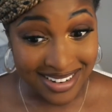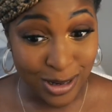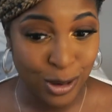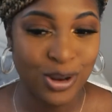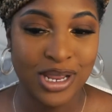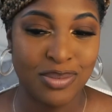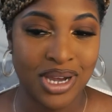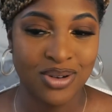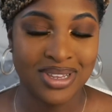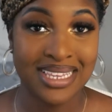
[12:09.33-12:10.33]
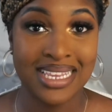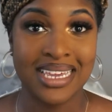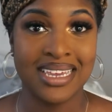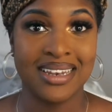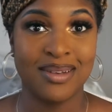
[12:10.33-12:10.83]
not only am I not
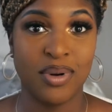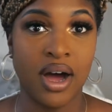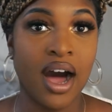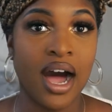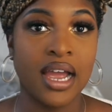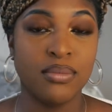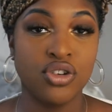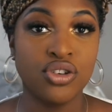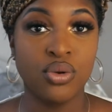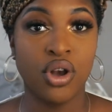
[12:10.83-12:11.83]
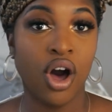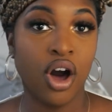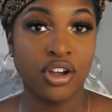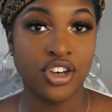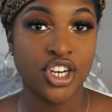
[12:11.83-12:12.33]
seen, but I am too
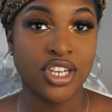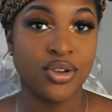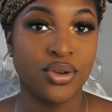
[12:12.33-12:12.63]
large